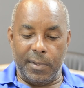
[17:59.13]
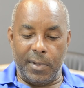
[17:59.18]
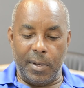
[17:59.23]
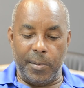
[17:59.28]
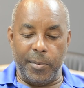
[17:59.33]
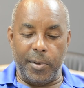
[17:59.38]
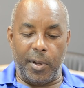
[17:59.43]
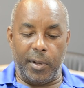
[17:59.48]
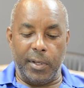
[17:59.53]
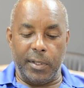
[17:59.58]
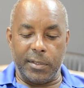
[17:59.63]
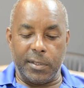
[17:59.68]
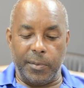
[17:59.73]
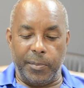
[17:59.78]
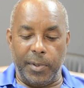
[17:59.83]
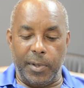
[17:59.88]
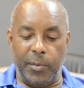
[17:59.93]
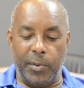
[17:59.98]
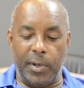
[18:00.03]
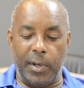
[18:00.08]
I'll be honest. I
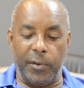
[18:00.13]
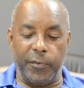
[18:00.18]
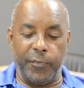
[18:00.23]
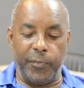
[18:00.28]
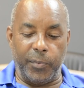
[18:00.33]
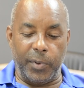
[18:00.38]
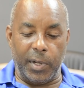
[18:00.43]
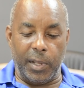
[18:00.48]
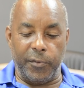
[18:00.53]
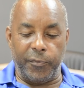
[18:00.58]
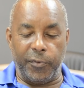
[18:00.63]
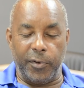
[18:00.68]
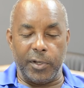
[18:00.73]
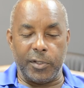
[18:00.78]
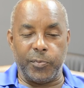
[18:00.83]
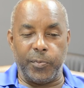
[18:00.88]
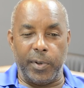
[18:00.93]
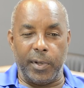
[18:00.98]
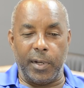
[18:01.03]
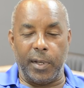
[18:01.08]
mean, when I when I
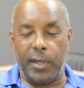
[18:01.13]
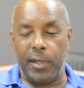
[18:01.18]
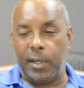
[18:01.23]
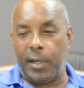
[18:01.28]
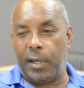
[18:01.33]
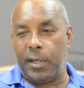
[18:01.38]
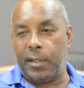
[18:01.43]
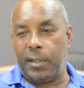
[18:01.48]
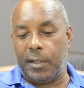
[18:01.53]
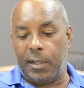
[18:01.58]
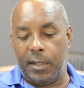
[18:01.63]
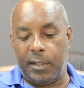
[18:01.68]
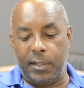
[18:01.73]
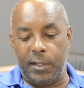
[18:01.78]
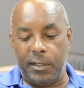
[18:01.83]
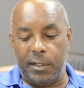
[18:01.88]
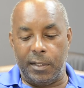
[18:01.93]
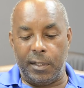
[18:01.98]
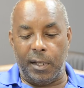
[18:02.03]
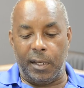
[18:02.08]
first went, I, I, I
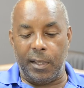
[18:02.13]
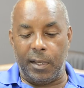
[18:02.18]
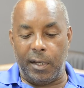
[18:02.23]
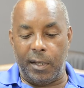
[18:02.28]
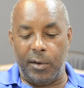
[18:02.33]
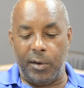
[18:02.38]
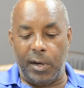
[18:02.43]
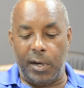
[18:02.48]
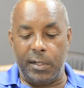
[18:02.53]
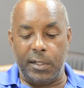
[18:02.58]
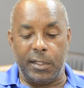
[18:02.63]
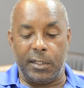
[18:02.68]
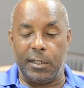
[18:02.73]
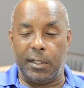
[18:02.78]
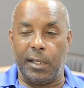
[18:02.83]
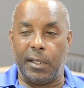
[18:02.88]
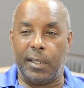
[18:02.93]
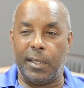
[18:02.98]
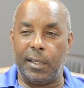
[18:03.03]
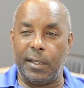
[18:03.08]
didn't like I, I didn't
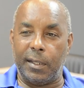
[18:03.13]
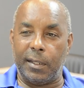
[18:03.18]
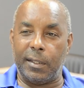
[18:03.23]
like it.